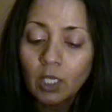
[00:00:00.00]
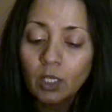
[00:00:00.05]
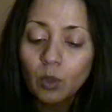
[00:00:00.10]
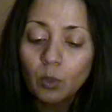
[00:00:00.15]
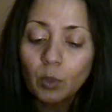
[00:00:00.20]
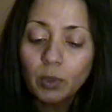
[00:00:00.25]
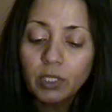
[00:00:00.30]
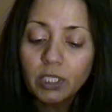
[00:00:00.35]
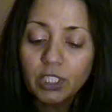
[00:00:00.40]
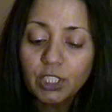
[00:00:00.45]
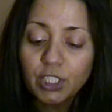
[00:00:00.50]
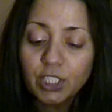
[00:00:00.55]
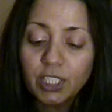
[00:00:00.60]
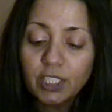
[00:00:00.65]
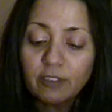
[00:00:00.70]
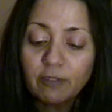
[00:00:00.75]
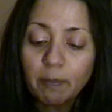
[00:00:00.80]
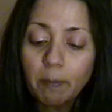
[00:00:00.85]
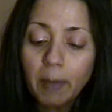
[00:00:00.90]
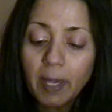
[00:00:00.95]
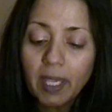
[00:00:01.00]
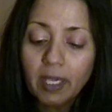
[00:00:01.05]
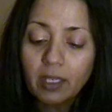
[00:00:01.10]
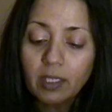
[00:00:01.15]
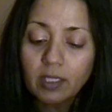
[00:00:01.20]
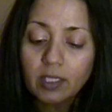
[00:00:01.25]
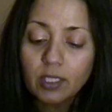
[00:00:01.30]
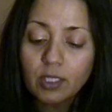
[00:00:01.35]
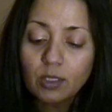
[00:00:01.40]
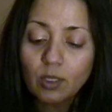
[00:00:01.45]
When the chief
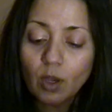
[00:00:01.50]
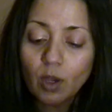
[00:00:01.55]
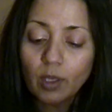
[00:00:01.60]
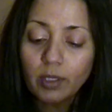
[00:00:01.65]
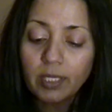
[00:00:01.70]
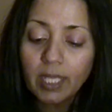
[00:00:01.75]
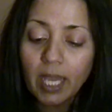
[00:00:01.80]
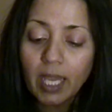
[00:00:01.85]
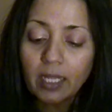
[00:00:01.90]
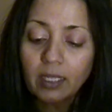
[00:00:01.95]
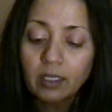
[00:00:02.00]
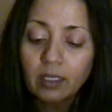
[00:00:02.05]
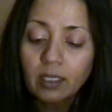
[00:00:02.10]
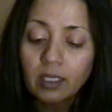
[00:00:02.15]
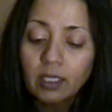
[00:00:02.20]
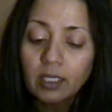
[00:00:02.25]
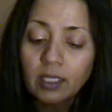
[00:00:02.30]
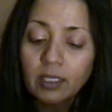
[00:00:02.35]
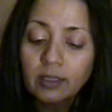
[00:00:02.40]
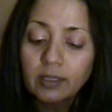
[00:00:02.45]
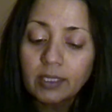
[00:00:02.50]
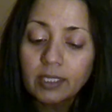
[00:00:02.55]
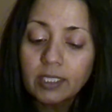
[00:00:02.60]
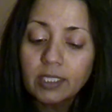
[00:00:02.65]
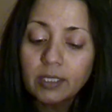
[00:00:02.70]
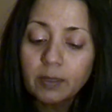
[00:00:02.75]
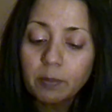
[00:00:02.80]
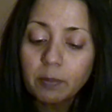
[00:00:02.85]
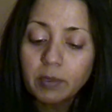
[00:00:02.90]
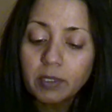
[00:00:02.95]
baker saw that the
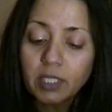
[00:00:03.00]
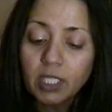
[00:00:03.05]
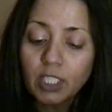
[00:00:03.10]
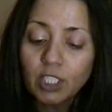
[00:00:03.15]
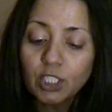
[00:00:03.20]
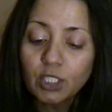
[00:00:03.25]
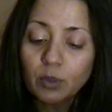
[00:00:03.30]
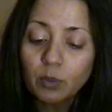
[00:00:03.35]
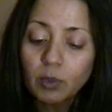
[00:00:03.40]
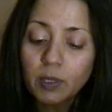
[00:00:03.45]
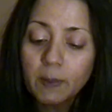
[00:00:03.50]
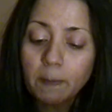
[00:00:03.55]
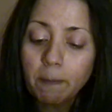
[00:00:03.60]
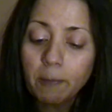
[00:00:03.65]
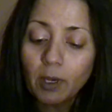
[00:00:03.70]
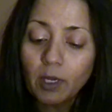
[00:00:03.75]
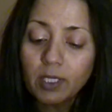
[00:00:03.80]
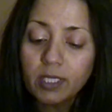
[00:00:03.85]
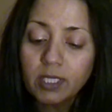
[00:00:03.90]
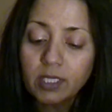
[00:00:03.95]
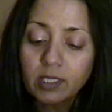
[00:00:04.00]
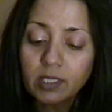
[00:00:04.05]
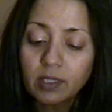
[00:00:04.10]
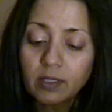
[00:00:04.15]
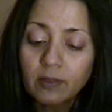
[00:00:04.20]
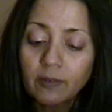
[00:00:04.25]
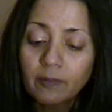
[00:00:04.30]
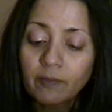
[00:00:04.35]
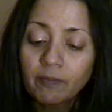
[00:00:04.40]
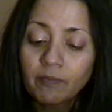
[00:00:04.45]
interpretation was
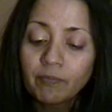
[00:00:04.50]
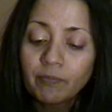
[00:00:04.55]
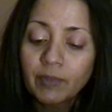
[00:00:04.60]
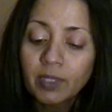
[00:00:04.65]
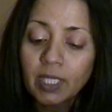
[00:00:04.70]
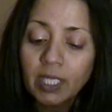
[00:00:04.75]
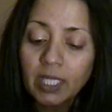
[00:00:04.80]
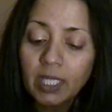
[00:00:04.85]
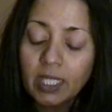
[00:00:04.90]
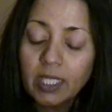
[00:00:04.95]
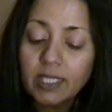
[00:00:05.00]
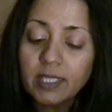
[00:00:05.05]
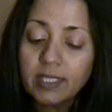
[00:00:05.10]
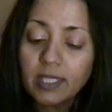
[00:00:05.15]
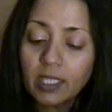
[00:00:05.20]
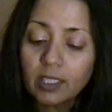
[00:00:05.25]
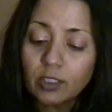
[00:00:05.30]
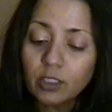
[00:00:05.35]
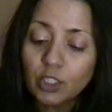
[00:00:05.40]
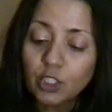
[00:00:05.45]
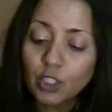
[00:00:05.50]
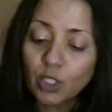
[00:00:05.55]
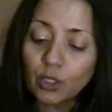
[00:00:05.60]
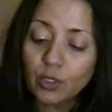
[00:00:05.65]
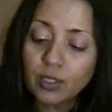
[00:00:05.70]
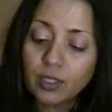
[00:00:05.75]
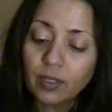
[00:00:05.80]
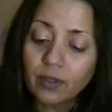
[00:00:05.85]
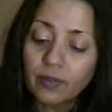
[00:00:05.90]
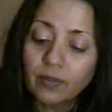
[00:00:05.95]
positive, he said to
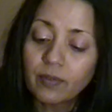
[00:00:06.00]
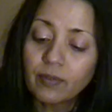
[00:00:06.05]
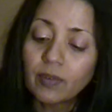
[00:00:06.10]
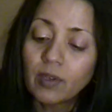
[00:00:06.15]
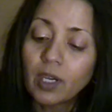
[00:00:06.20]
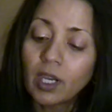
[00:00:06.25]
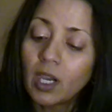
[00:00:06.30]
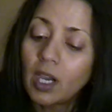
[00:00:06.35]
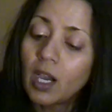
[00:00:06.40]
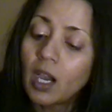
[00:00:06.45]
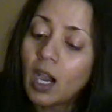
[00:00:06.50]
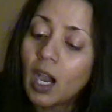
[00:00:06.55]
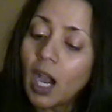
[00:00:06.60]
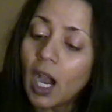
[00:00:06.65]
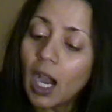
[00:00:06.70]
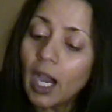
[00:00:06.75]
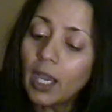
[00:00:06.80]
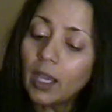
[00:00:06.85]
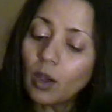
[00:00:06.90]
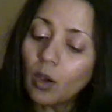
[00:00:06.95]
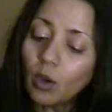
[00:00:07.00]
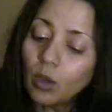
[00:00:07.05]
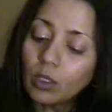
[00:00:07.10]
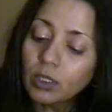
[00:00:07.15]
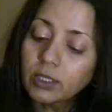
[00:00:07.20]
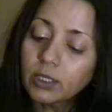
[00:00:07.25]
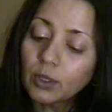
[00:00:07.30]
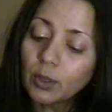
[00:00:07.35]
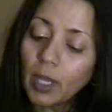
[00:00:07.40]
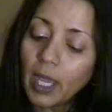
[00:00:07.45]
Joseph, "I
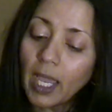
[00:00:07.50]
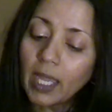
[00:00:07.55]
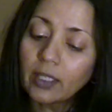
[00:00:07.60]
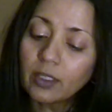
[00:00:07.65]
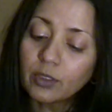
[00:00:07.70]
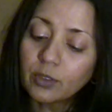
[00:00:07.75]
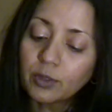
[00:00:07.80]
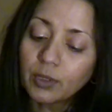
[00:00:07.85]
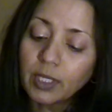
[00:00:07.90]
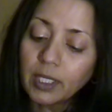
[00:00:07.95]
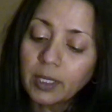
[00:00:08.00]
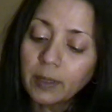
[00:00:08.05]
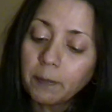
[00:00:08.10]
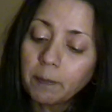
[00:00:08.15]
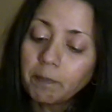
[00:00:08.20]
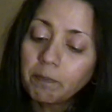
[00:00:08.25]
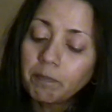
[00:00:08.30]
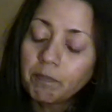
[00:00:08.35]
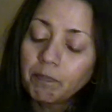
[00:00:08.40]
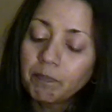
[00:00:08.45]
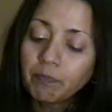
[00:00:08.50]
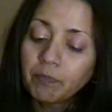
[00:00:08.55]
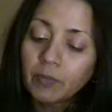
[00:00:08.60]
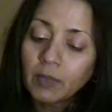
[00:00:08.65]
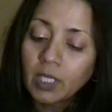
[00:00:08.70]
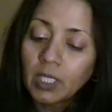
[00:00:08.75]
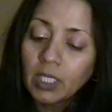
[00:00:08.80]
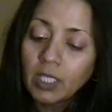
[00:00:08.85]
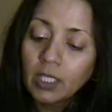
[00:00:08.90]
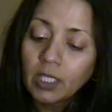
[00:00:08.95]
also had a dream.
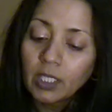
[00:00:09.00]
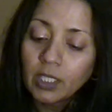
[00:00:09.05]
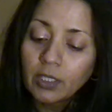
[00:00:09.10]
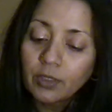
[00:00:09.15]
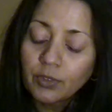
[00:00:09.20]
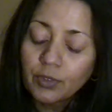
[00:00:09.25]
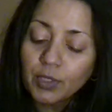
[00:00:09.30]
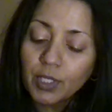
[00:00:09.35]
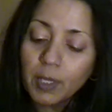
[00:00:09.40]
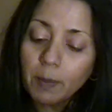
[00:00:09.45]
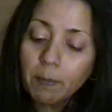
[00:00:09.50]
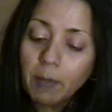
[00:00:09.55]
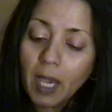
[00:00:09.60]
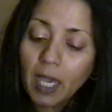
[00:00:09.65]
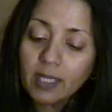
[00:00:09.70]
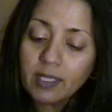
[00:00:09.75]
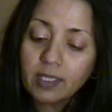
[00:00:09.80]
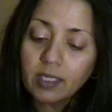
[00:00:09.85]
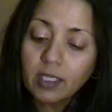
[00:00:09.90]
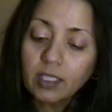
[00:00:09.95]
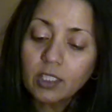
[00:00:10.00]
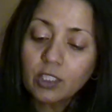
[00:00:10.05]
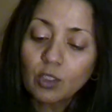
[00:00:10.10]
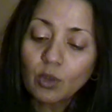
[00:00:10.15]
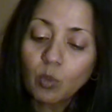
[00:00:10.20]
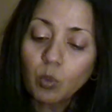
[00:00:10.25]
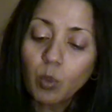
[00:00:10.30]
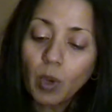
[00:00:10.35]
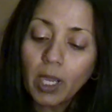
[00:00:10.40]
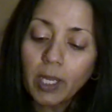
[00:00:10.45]
3 baskets
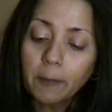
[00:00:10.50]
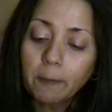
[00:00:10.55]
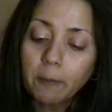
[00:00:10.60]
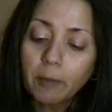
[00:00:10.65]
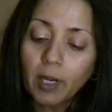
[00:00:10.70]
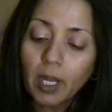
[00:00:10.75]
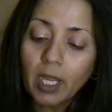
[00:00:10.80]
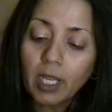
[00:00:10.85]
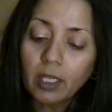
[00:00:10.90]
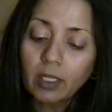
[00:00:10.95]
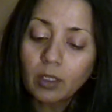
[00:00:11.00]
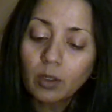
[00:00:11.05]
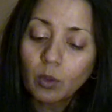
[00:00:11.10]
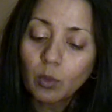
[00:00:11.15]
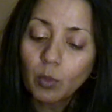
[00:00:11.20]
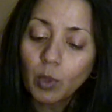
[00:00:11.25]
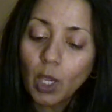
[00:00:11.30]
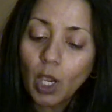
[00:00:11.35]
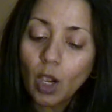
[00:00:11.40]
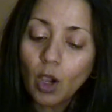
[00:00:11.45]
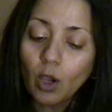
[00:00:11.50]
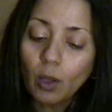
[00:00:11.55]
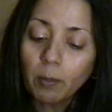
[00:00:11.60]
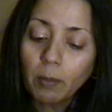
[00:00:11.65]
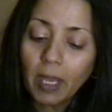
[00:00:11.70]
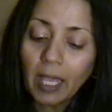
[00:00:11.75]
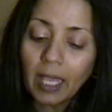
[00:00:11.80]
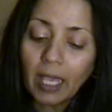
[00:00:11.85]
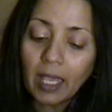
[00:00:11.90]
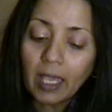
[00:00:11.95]
of white bread were on
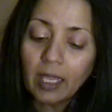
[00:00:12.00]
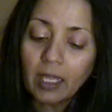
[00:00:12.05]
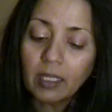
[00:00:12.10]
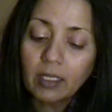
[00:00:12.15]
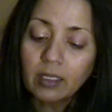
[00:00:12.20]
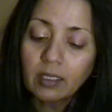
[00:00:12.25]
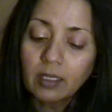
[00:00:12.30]
my head.